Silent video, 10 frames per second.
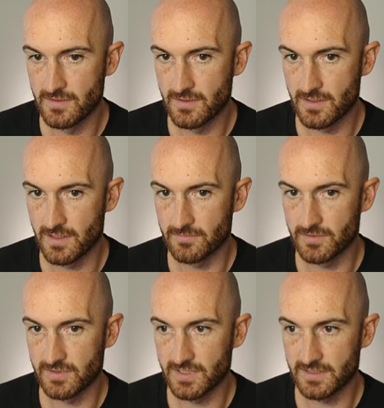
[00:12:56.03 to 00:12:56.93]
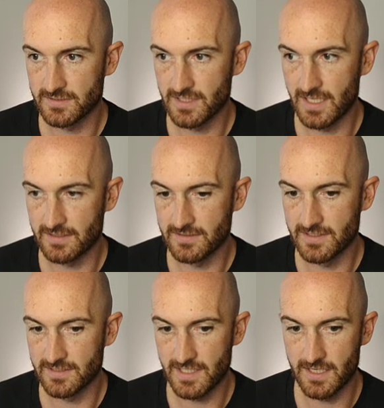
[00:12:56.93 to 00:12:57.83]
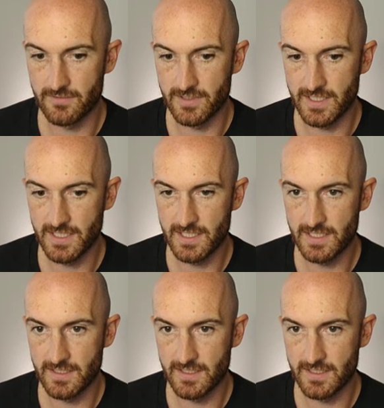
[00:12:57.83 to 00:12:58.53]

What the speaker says: I'm just going to select this area here.